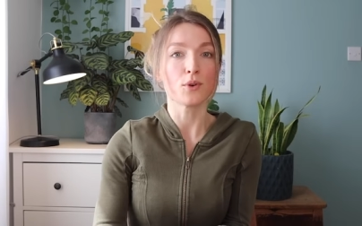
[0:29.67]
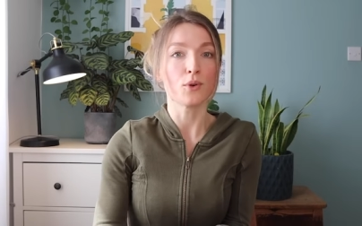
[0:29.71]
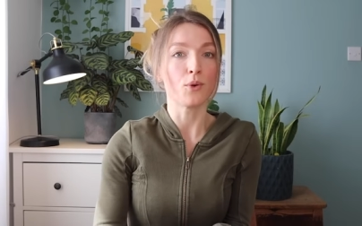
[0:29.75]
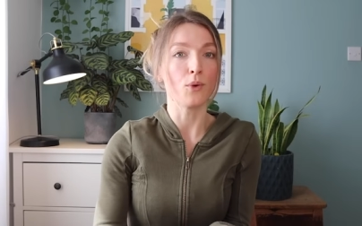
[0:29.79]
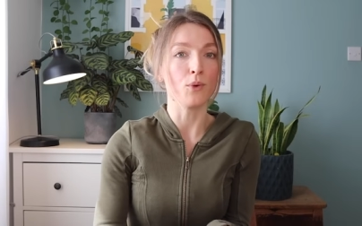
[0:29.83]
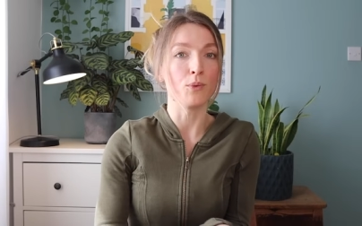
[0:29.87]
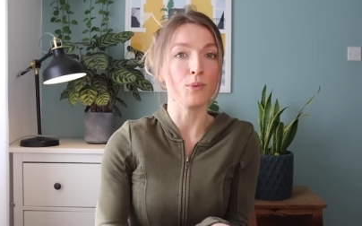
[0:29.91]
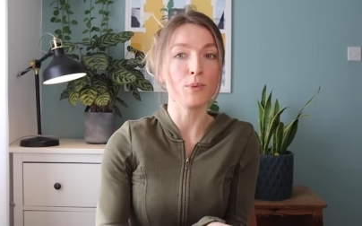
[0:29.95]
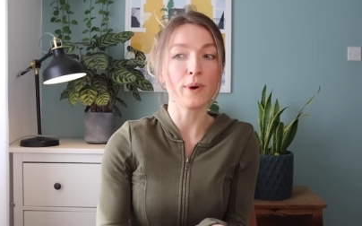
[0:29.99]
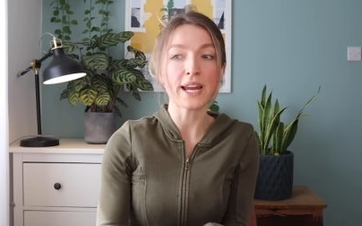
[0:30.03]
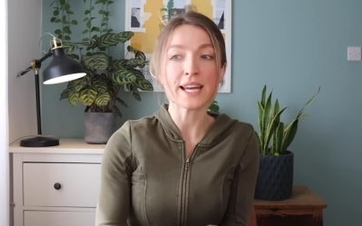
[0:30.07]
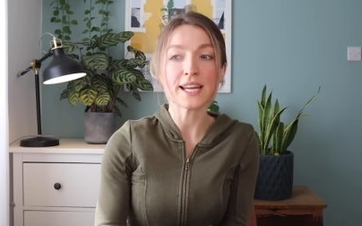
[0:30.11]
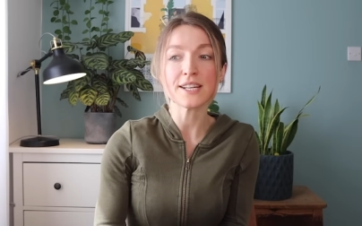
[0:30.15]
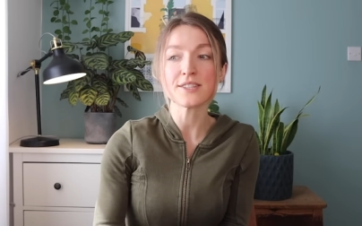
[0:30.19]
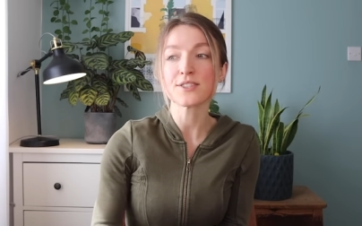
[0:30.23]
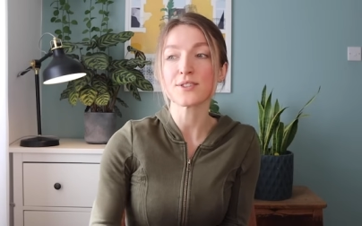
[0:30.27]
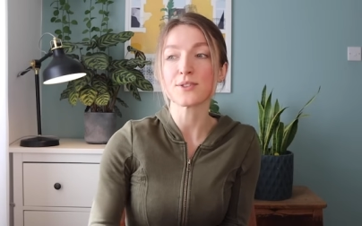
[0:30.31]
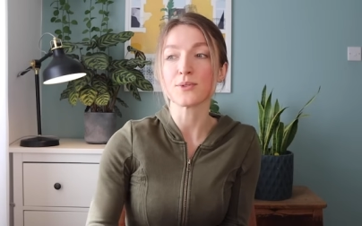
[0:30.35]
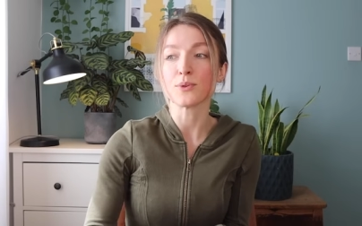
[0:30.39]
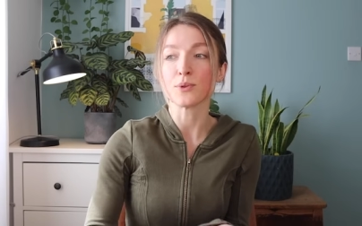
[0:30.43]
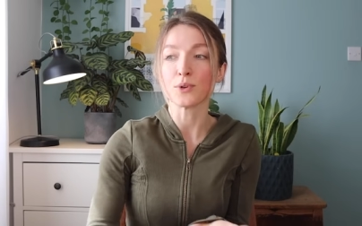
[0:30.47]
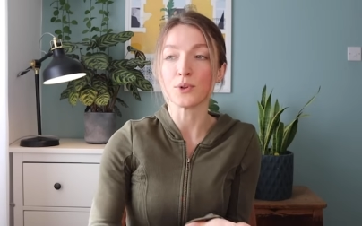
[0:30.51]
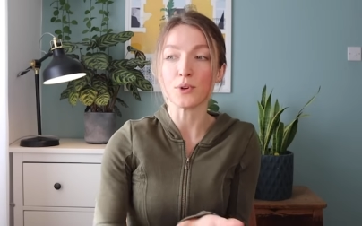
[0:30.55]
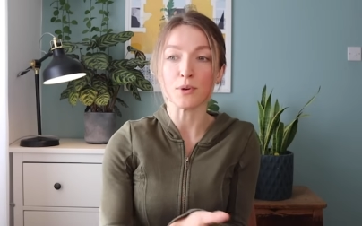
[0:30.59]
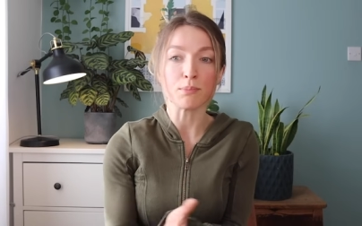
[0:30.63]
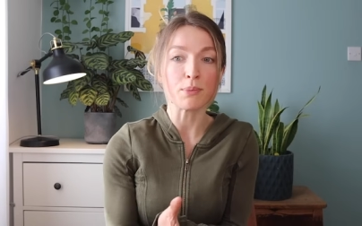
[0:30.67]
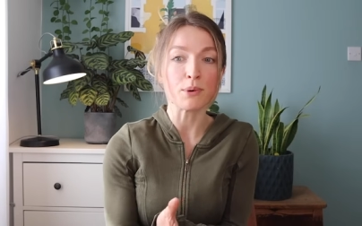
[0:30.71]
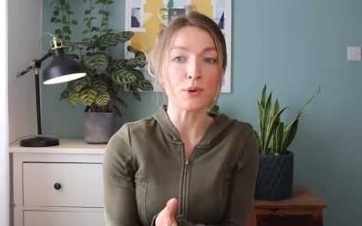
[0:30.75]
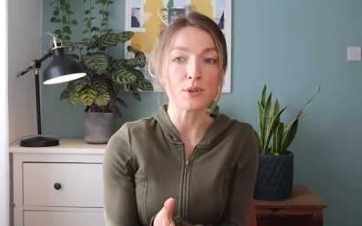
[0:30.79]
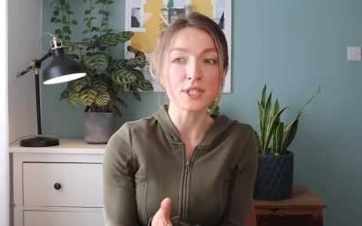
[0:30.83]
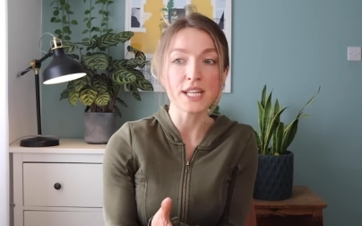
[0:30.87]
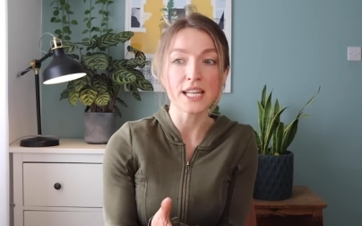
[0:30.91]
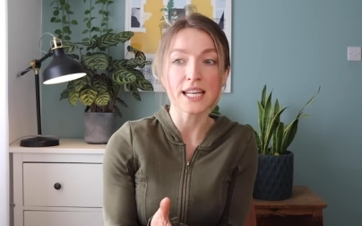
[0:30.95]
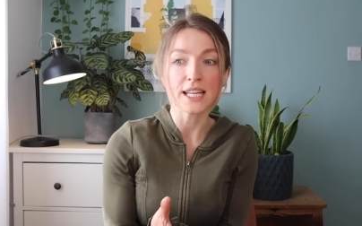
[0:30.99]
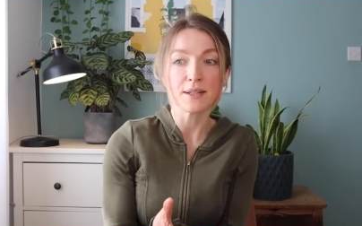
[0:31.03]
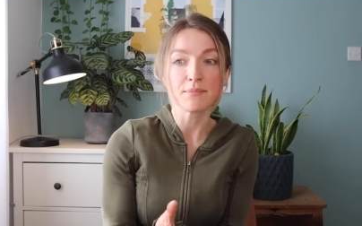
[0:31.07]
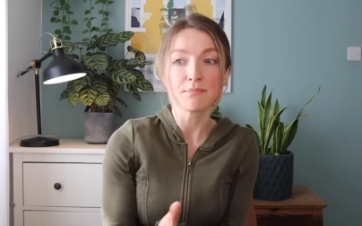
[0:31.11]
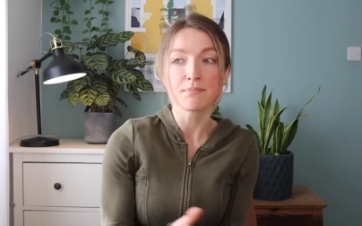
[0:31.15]
or weight or your
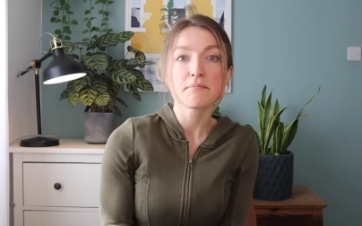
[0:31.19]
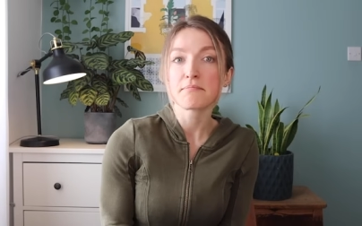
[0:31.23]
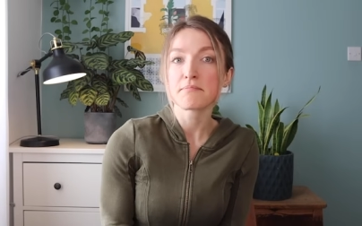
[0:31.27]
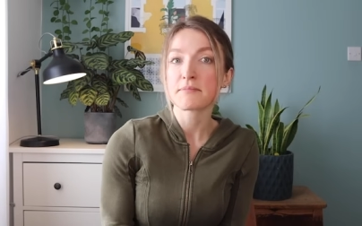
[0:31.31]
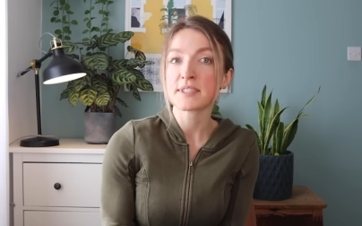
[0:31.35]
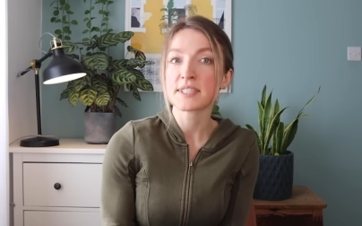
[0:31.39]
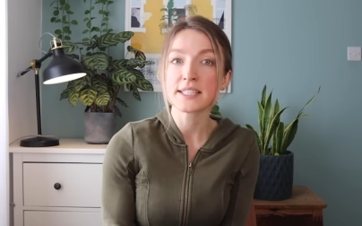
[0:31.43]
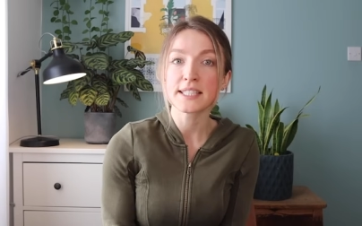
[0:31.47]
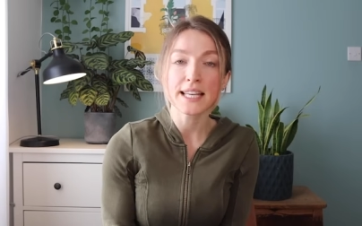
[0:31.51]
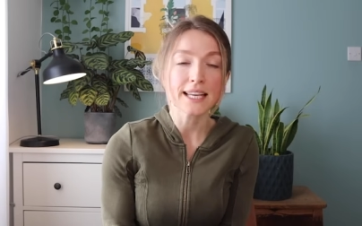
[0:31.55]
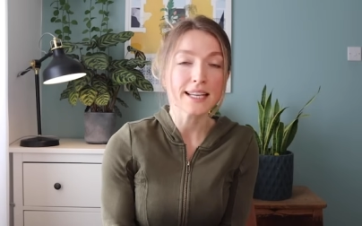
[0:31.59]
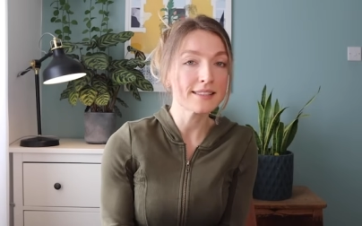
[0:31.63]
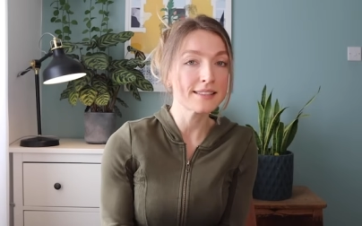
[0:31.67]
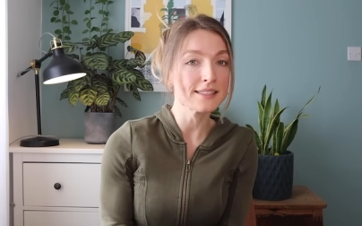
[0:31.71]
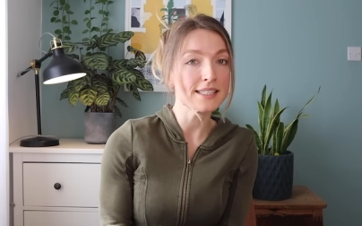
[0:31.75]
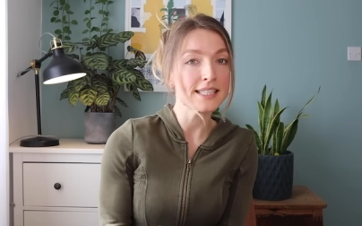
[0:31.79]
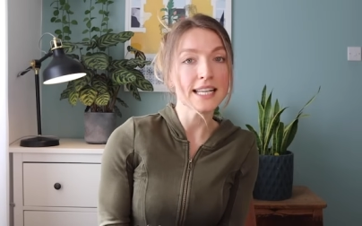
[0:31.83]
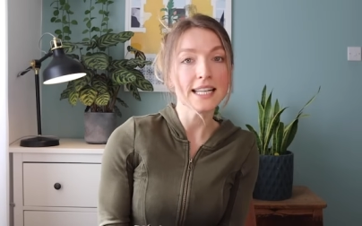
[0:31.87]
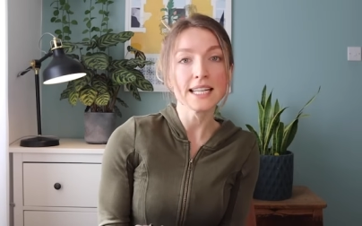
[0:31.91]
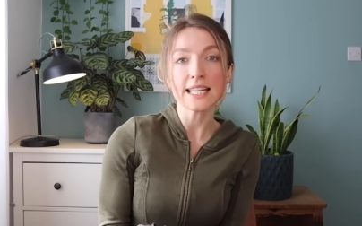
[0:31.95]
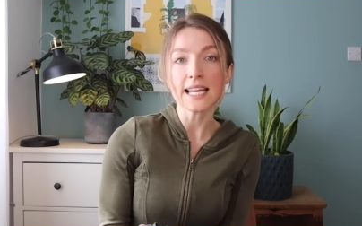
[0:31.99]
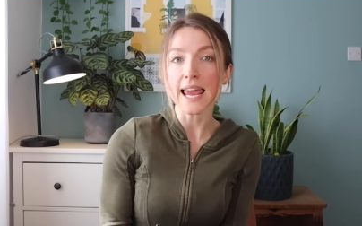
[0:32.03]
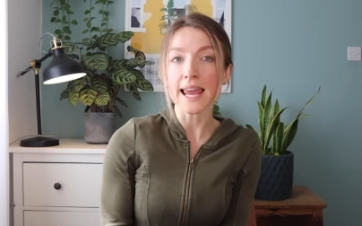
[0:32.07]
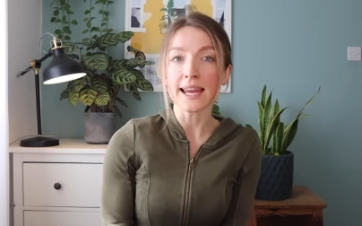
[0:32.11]
body 60,